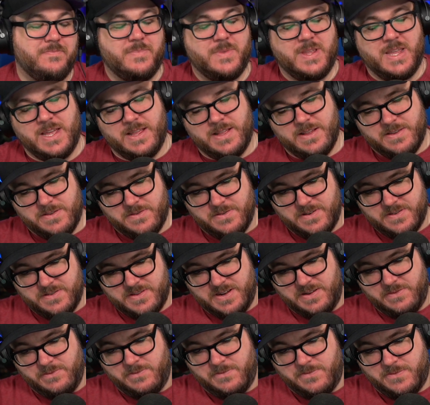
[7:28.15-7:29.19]
Yeah, that's the
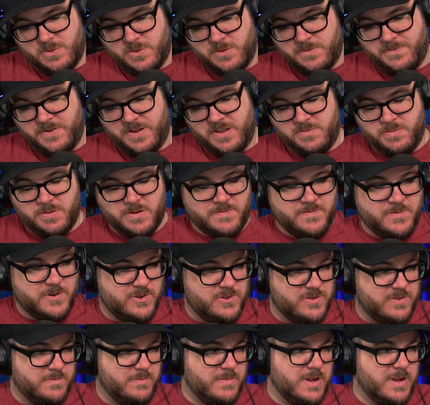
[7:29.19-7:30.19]
Resident Evil 4 Facebook version.